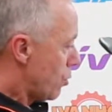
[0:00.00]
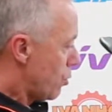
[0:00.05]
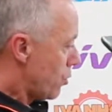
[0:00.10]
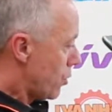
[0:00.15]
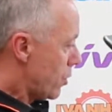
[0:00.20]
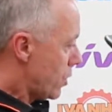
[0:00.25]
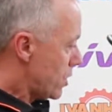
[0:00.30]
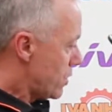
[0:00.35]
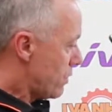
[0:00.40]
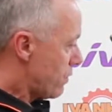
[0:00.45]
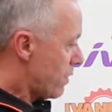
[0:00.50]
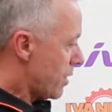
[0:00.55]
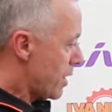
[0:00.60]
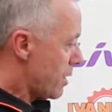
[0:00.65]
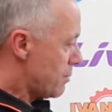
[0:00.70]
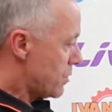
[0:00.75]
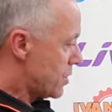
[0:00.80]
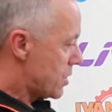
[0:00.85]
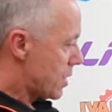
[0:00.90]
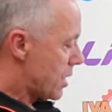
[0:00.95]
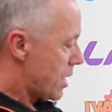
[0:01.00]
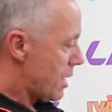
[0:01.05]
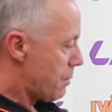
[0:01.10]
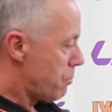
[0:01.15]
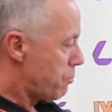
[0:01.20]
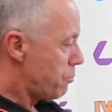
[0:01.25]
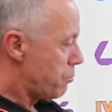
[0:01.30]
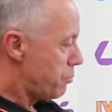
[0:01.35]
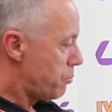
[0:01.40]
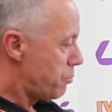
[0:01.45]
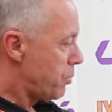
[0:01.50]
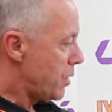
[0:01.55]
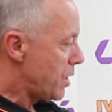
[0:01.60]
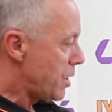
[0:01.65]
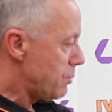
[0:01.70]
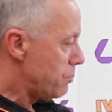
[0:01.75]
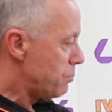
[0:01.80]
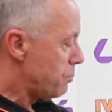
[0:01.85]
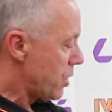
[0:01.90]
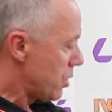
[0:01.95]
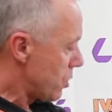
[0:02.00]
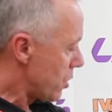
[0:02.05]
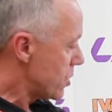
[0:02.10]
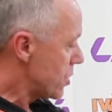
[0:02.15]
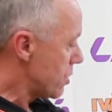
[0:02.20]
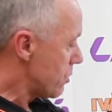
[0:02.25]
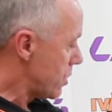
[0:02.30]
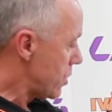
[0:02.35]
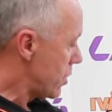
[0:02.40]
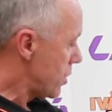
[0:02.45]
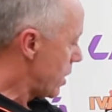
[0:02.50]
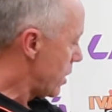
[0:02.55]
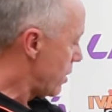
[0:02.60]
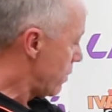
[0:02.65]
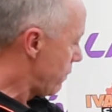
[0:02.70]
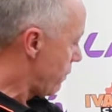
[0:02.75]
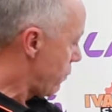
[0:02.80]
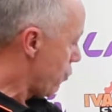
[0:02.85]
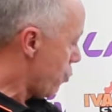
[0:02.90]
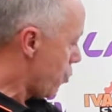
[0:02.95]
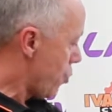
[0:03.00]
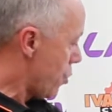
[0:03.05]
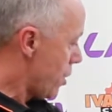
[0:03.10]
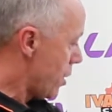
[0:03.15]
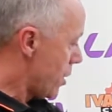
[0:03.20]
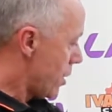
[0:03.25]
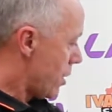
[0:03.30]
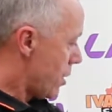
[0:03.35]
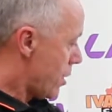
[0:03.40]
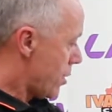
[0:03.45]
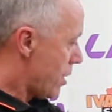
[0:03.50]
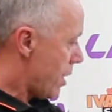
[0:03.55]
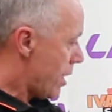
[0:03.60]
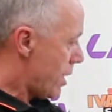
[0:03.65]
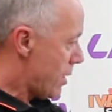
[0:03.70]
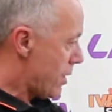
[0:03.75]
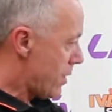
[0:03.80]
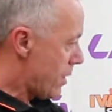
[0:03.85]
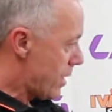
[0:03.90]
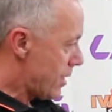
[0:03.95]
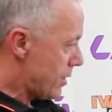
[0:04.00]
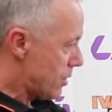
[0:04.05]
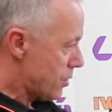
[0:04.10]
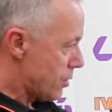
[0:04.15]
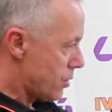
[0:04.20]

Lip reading: These frames, because they're intended for that